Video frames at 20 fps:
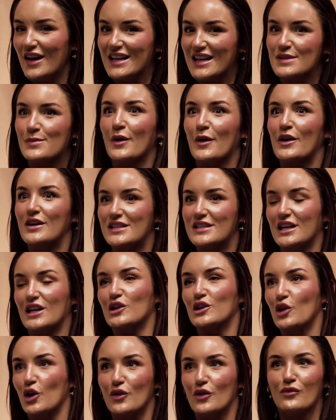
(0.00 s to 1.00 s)
experiencing a
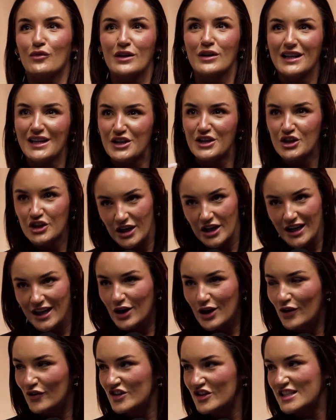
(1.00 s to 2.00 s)
lot of really shitty
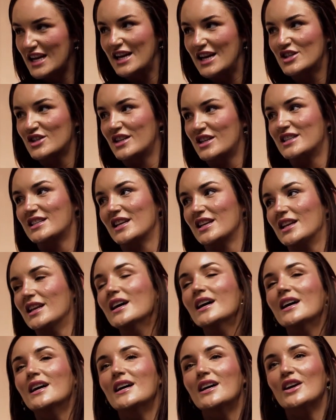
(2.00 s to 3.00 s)
conversations and,
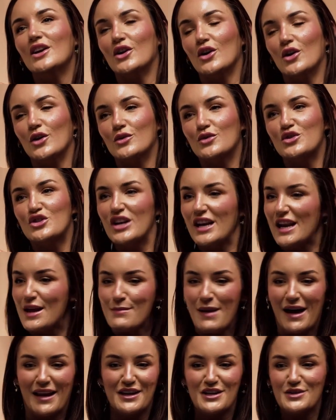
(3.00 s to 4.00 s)
you know, shitty
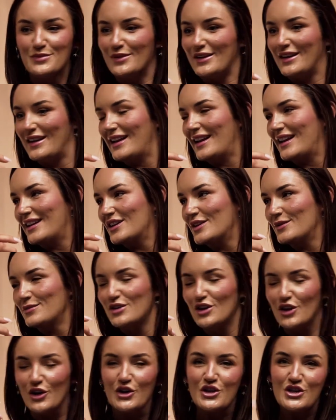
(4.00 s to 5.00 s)
management and,
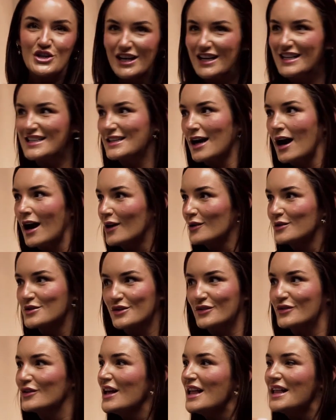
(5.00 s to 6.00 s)
you know, shitty styles
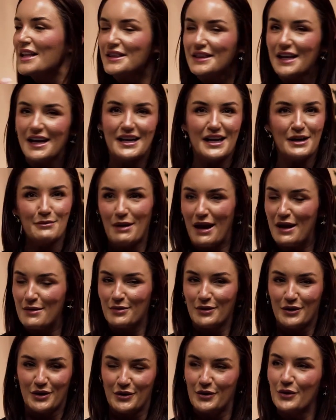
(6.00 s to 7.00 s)
of leading
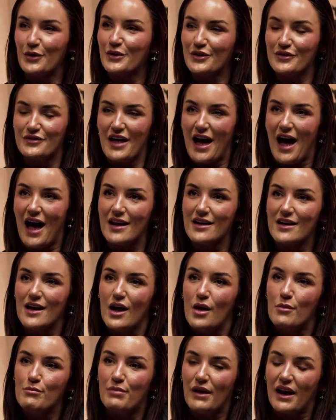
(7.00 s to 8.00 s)
people and all of that.
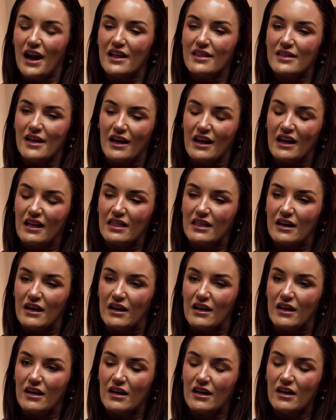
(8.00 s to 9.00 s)
But I think
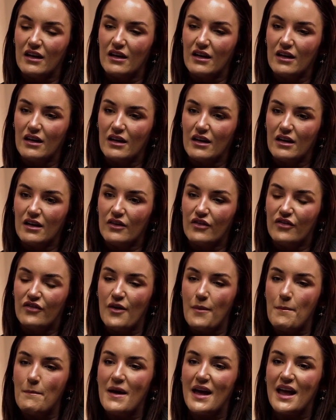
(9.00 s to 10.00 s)
that for
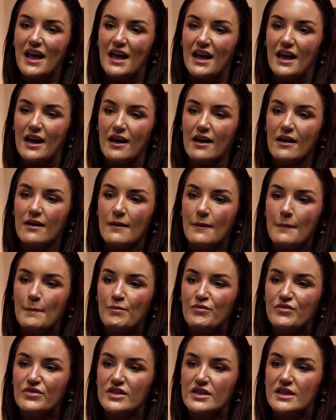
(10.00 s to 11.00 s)
me,
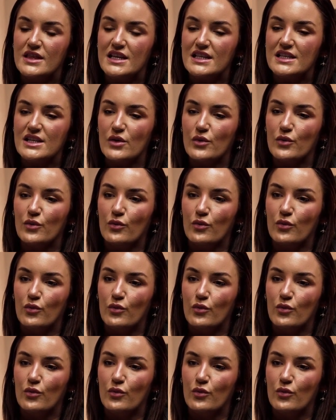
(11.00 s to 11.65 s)
there's a